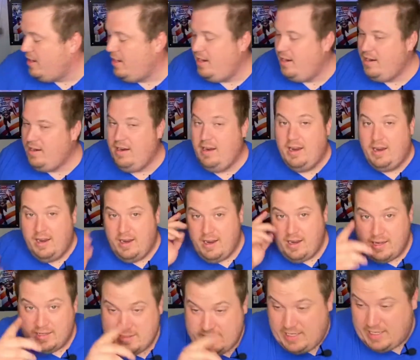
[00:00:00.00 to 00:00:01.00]
here
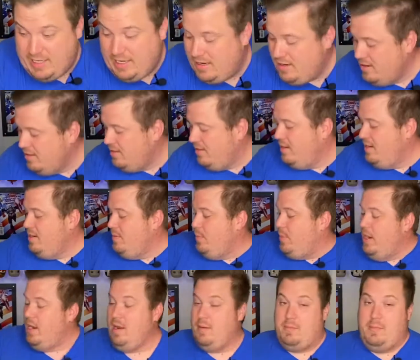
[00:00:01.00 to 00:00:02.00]
and send that on into
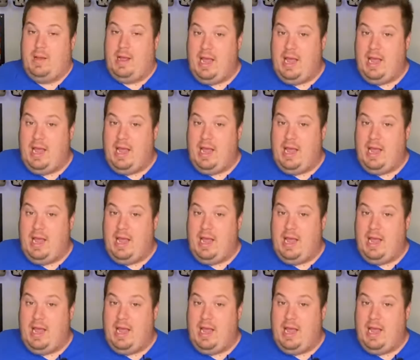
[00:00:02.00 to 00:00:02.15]
BAM.